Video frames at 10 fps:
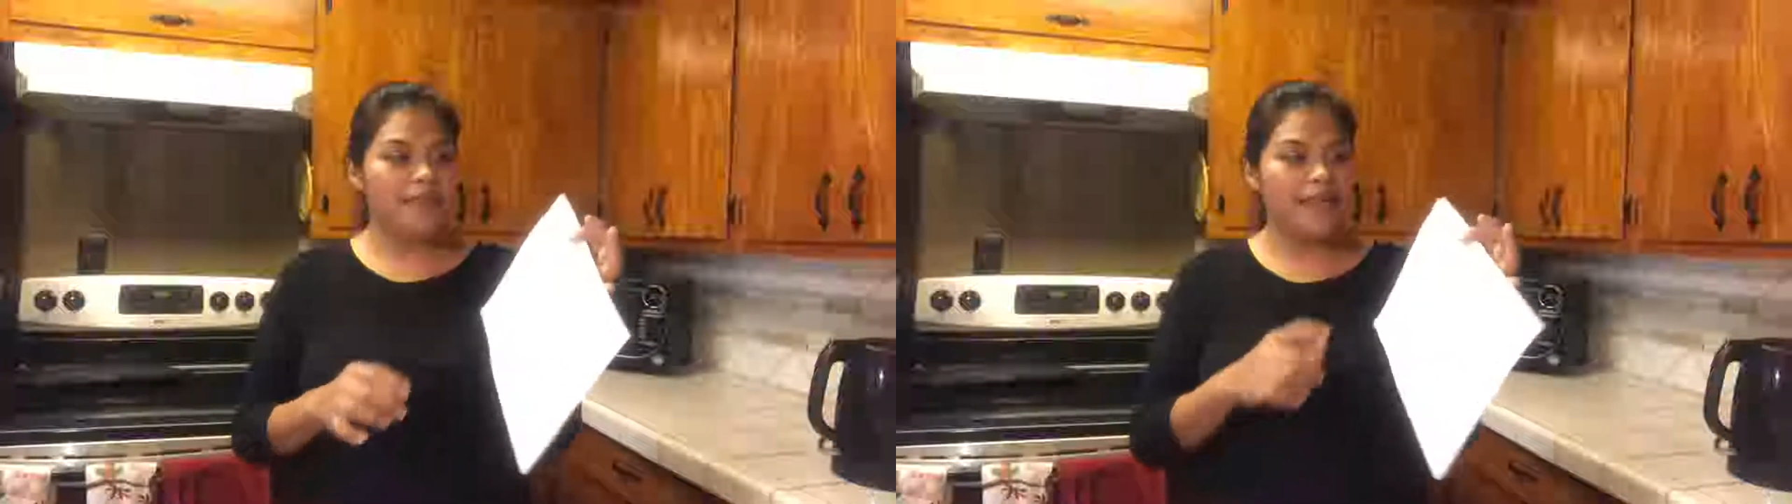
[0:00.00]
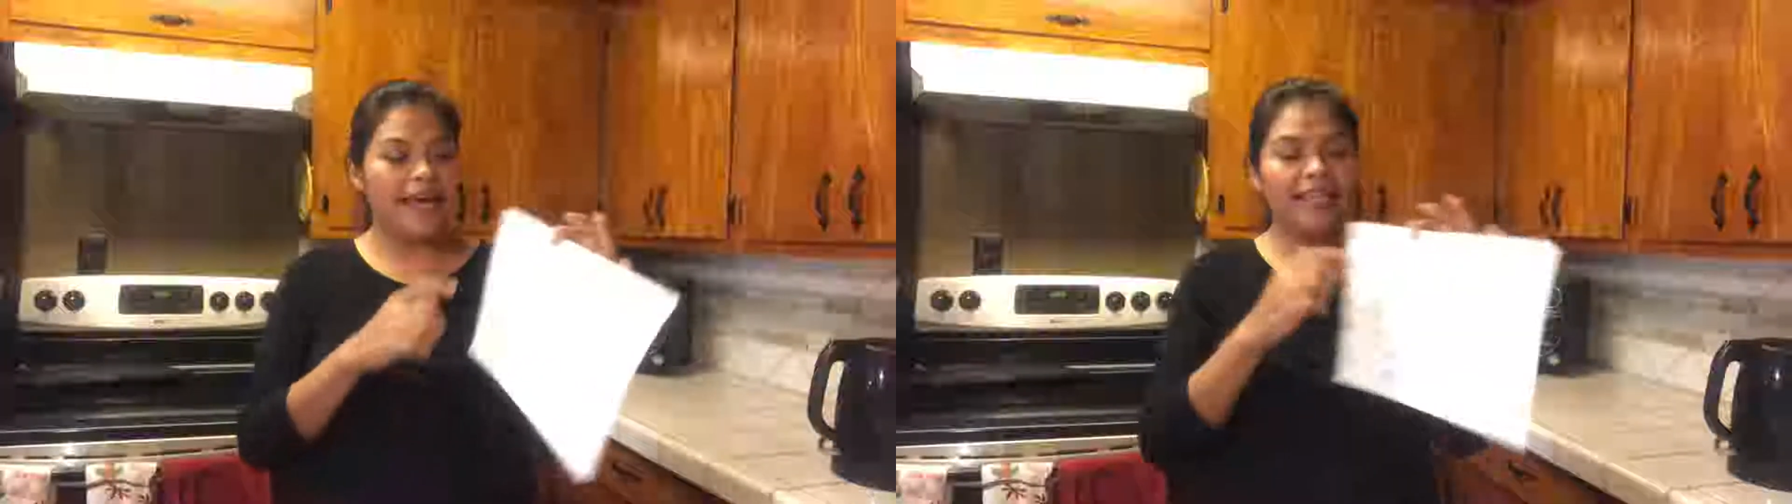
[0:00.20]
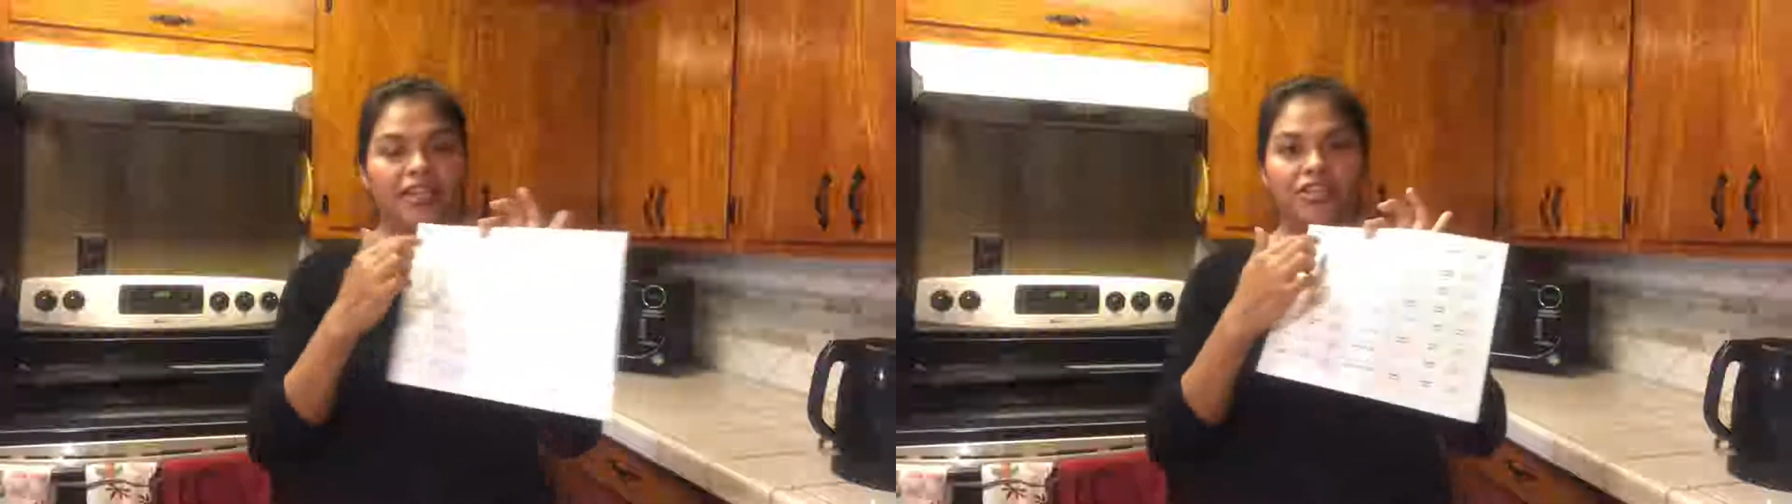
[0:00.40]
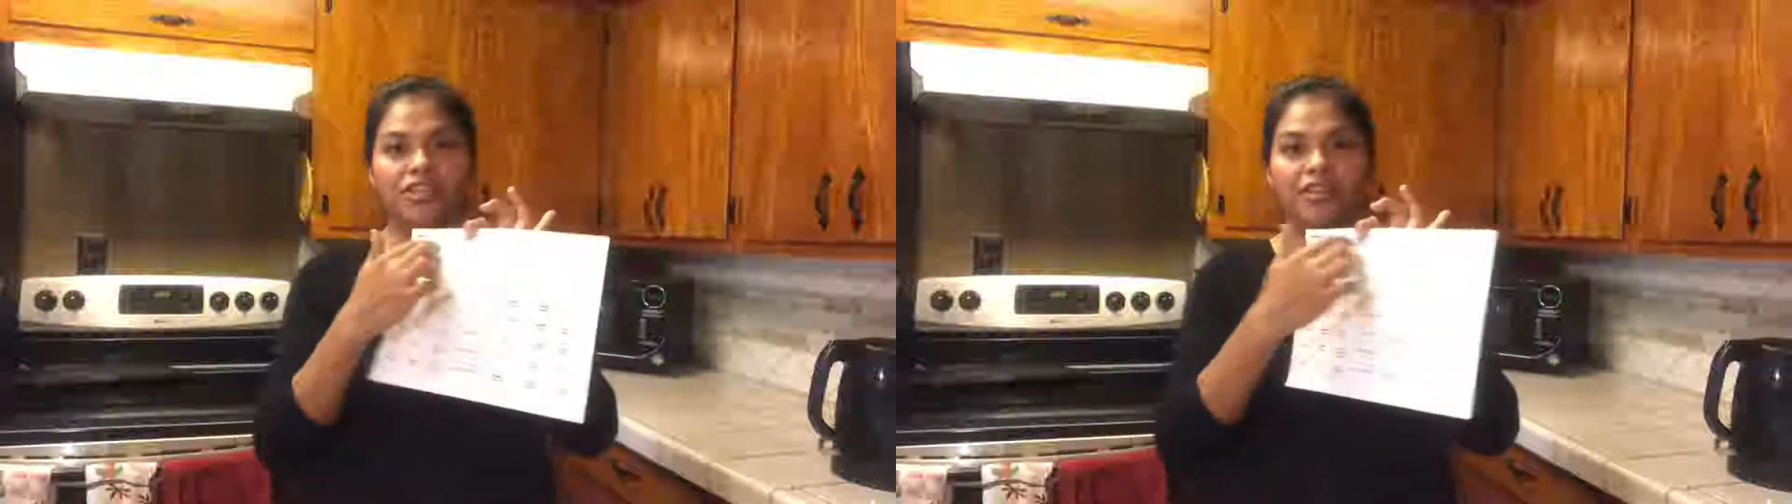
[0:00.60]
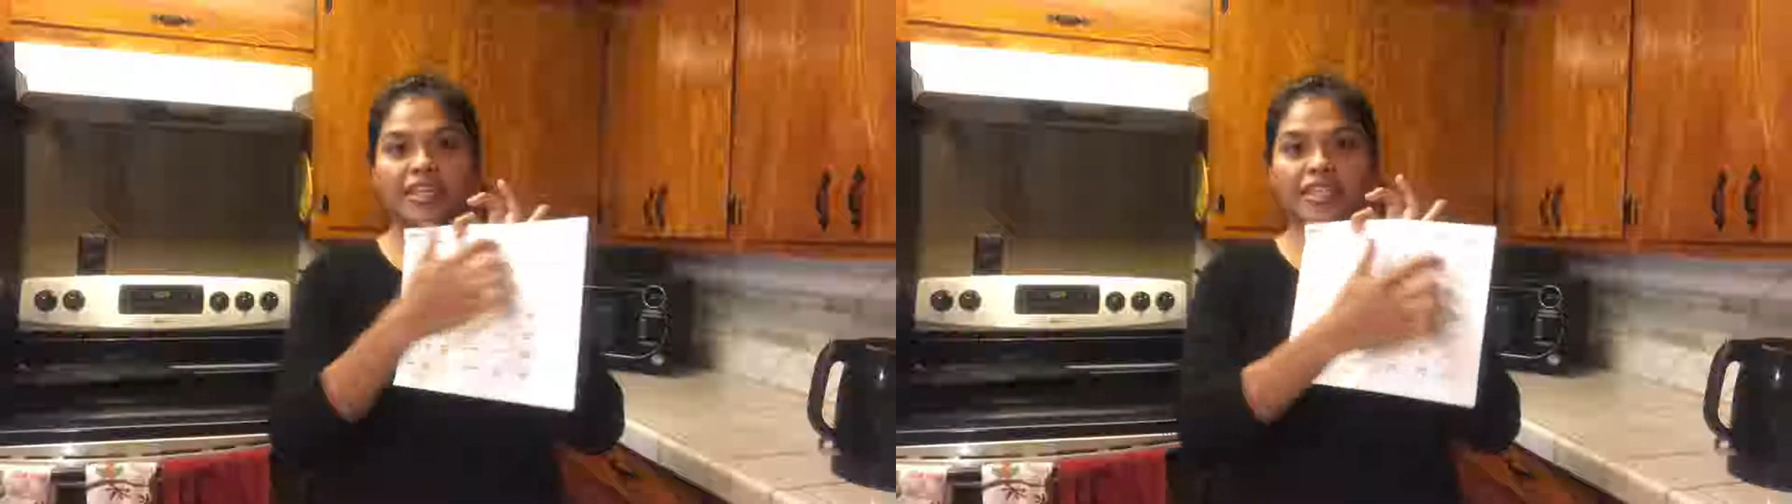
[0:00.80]
calendar.
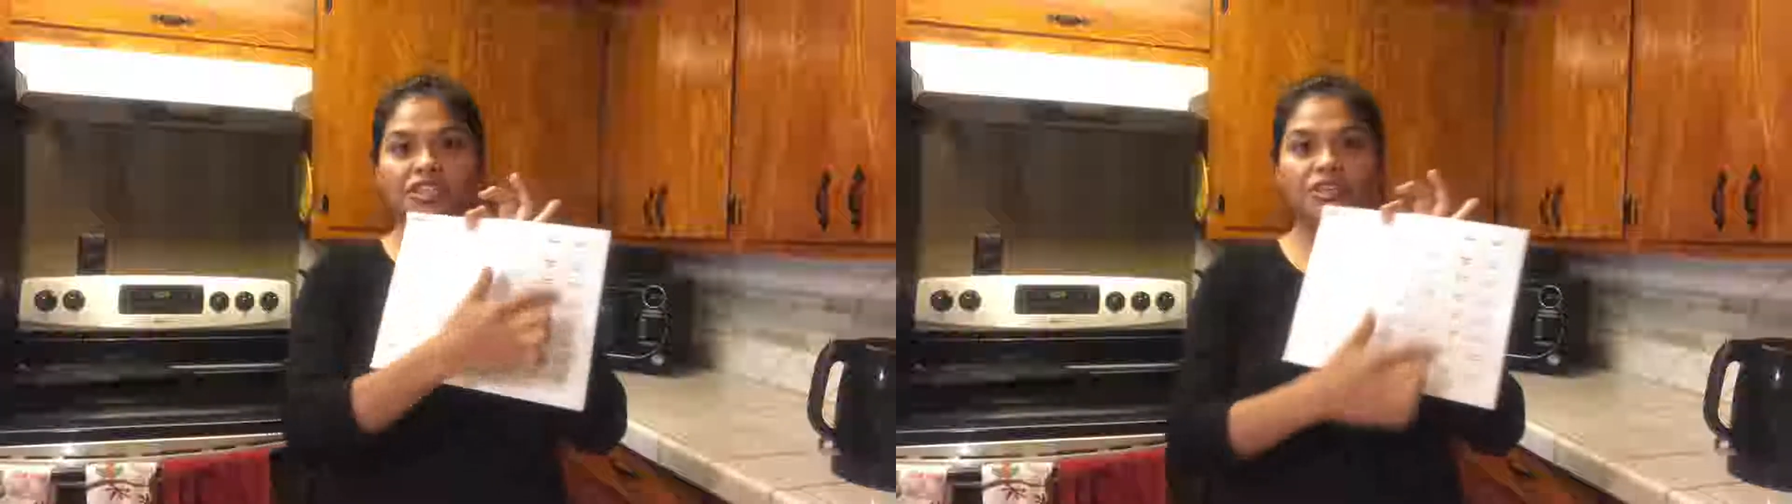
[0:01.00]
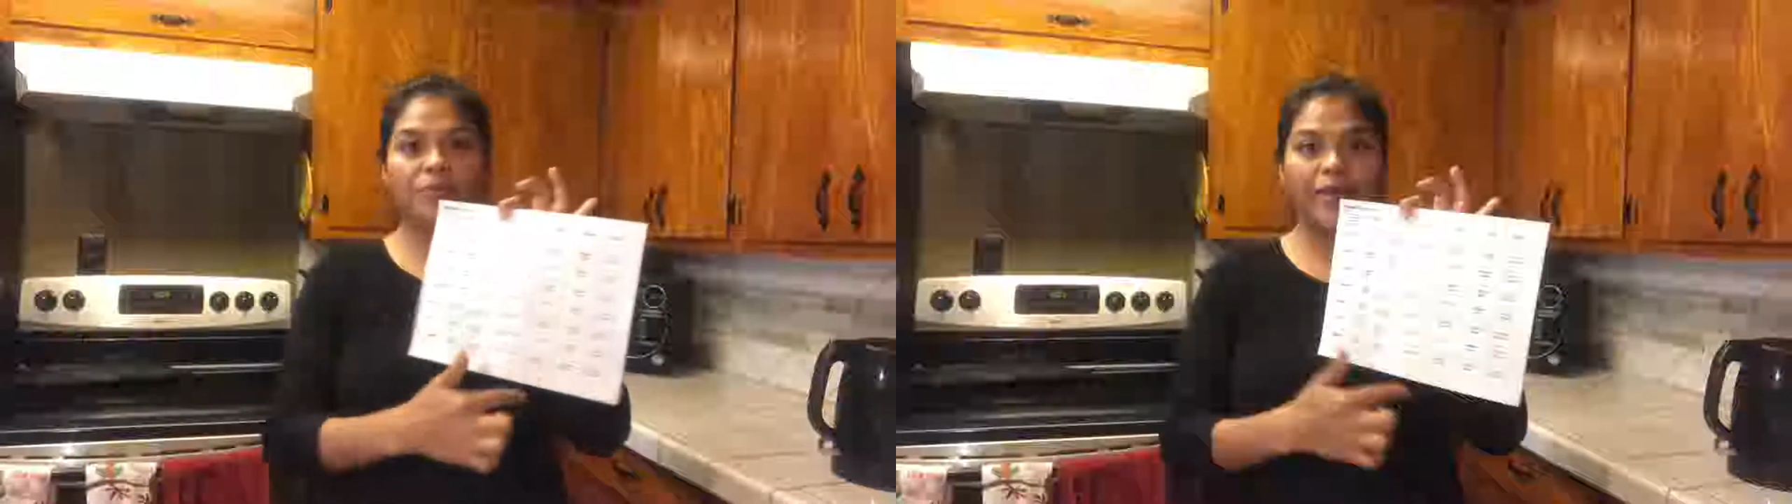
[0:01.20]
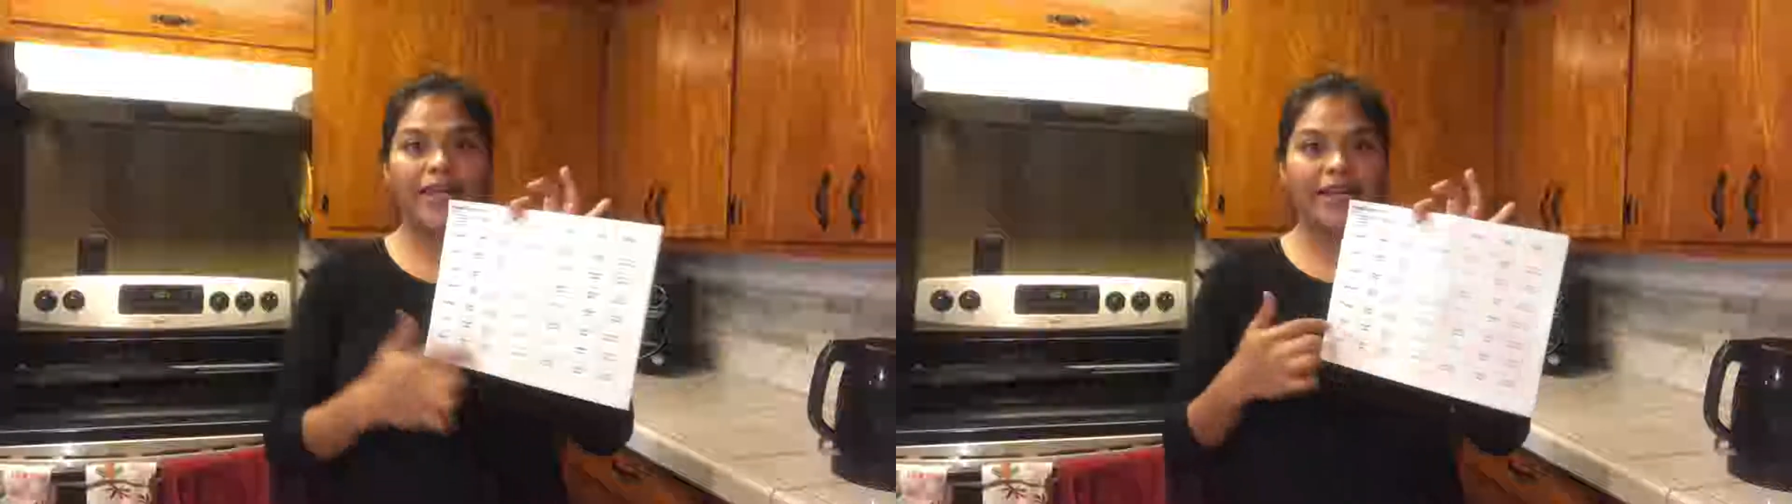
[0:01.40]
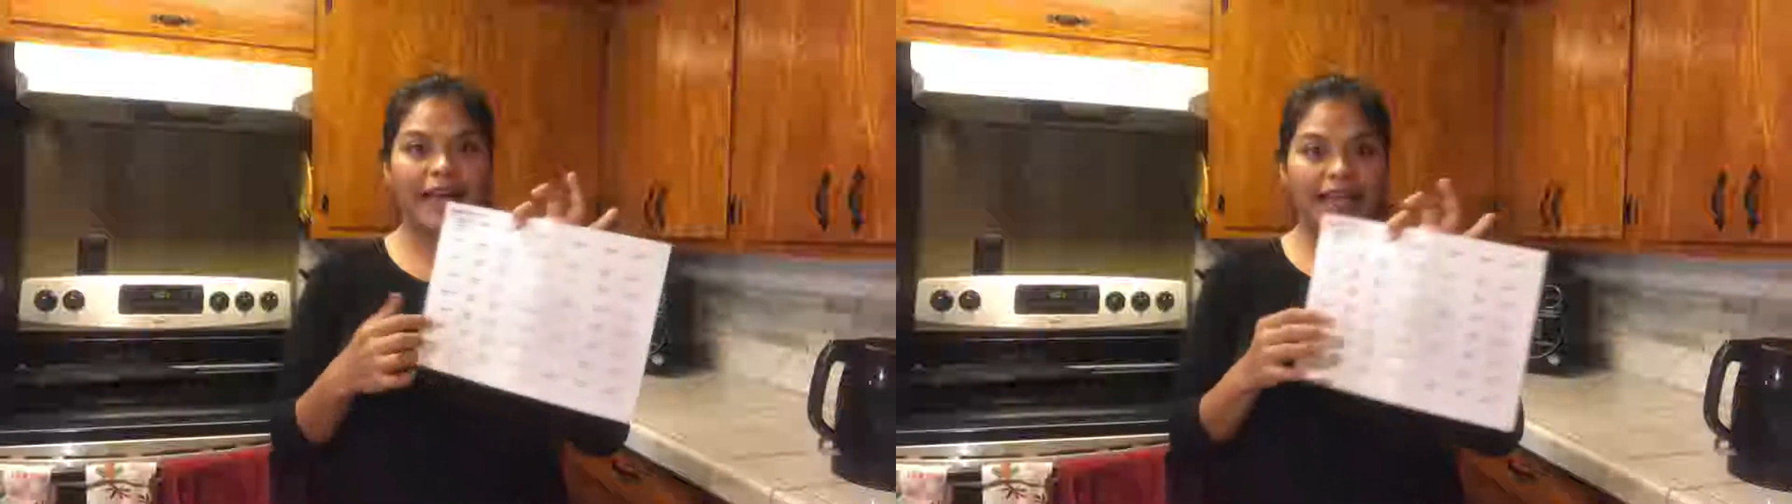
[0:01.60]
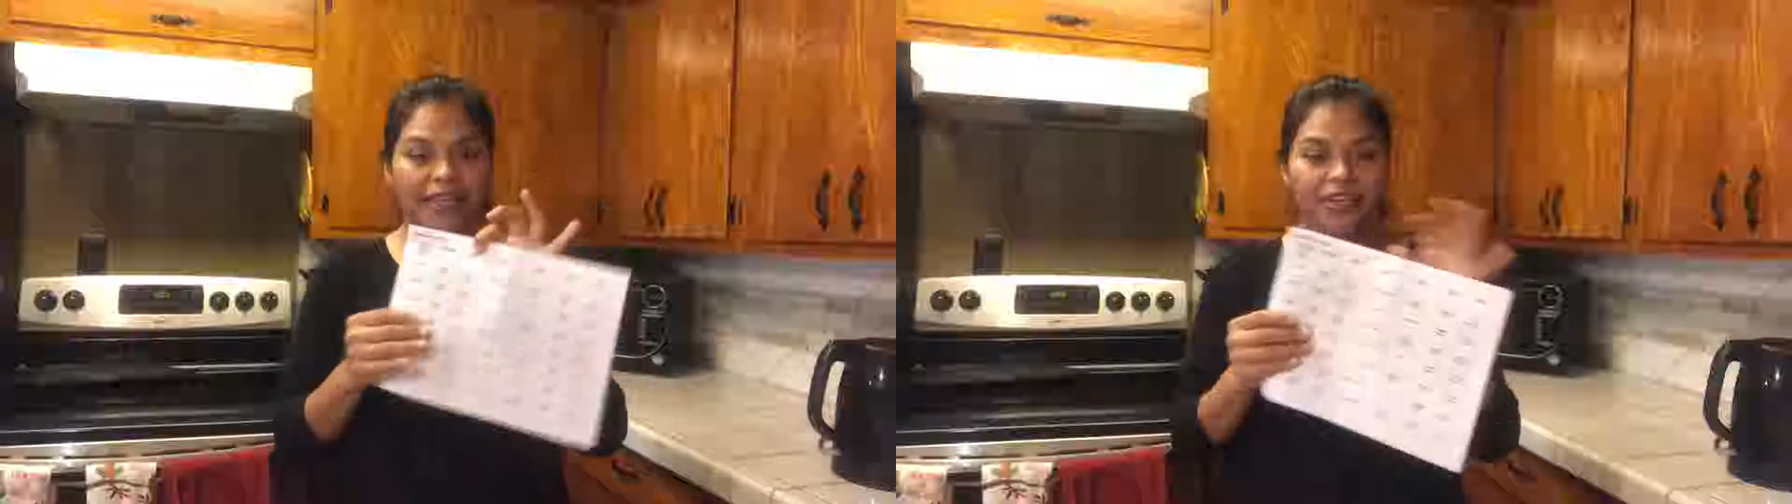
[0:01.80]
So this is your week
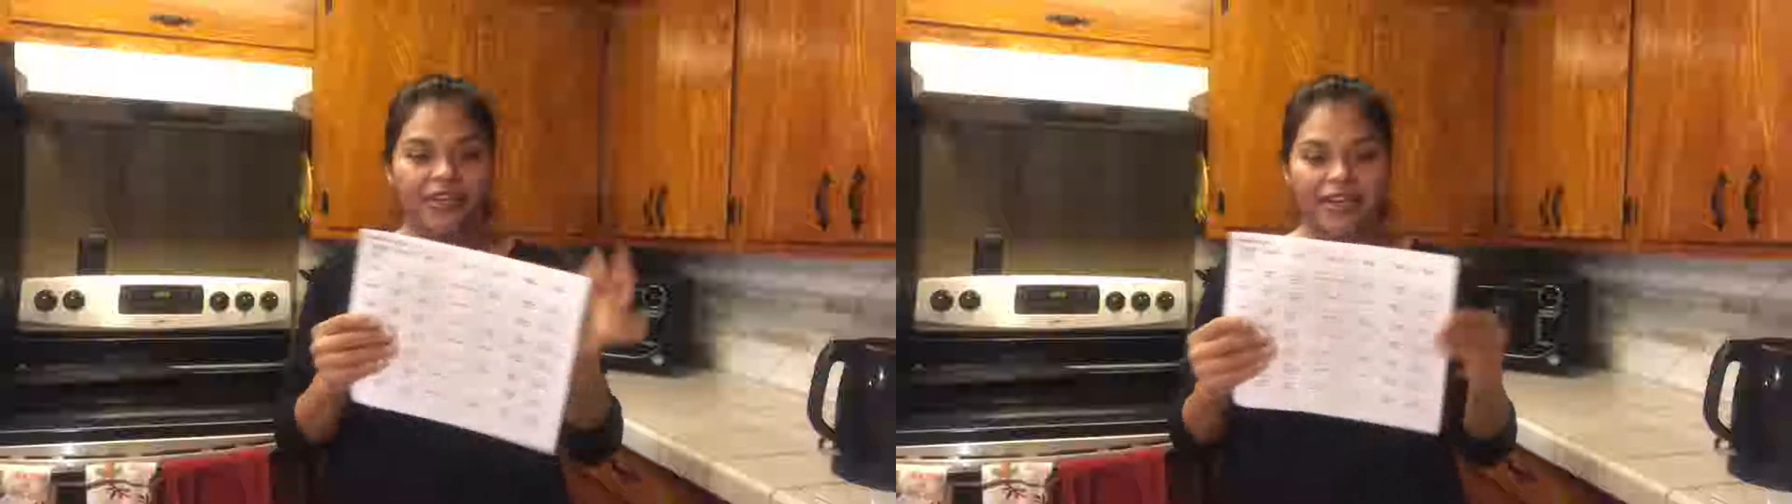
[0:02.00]
calendar.